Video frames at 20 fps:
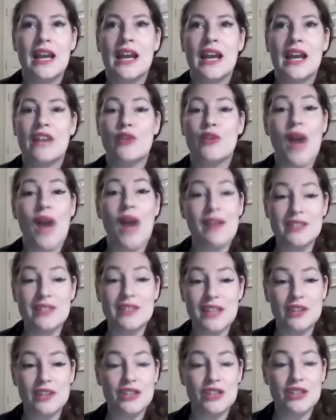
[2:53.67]
If you haven't
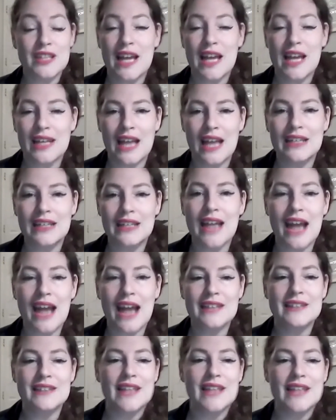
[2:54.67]
done your
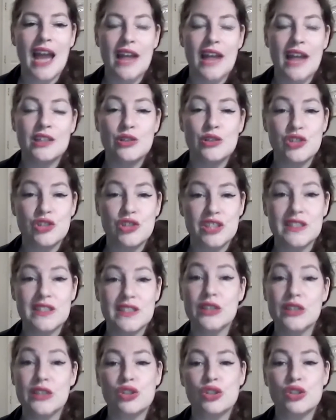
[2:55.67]
1099s yet, you should
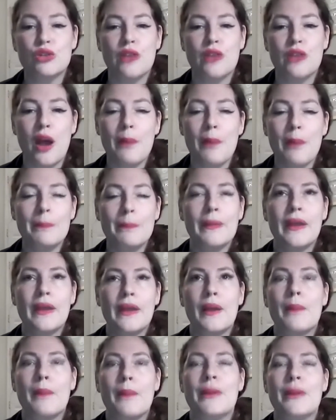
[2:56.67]
still do them,
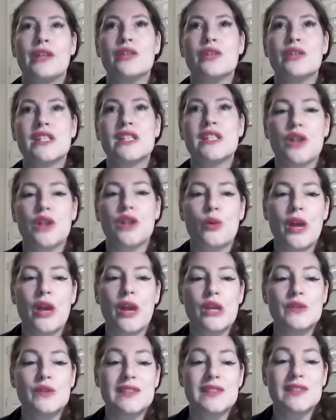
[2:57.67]
but you need to know
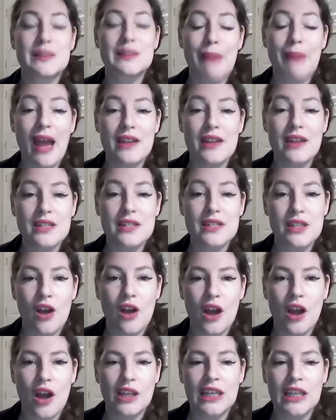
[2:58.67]
what you spent
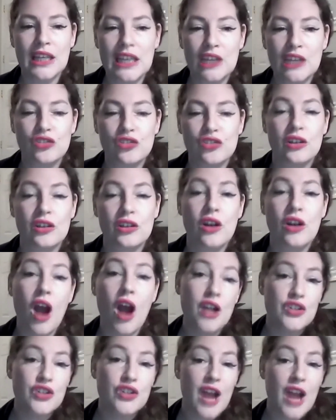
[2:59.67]
on each
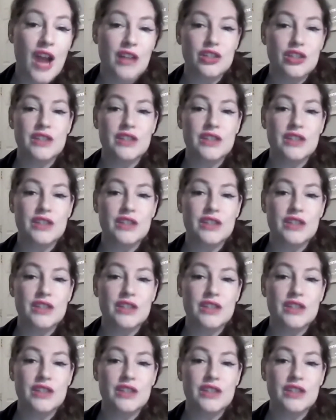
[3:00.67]
contractor,